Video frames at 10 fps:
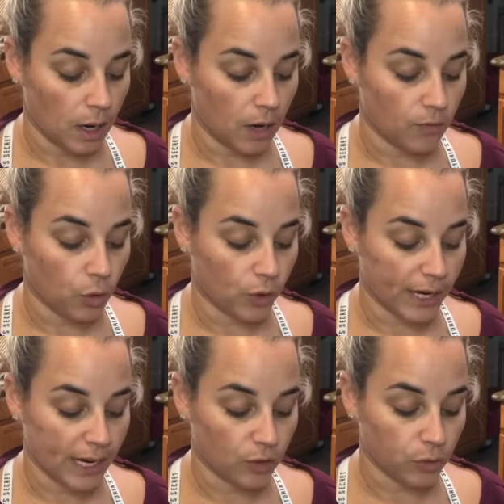of
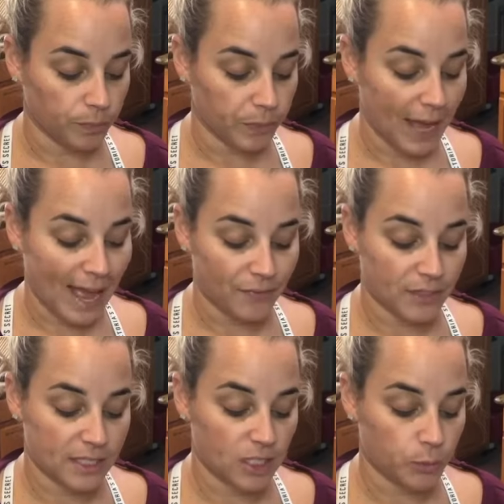oregano, half
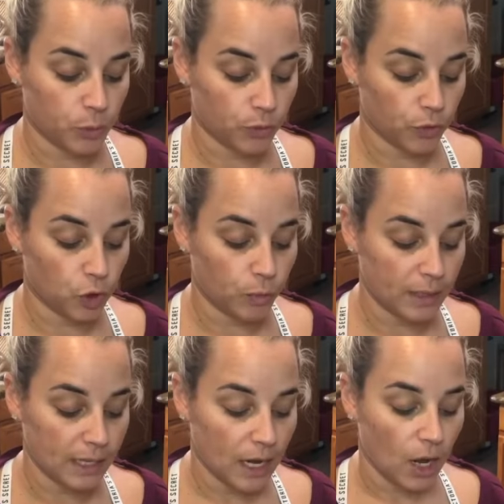a teaspoon of cumin,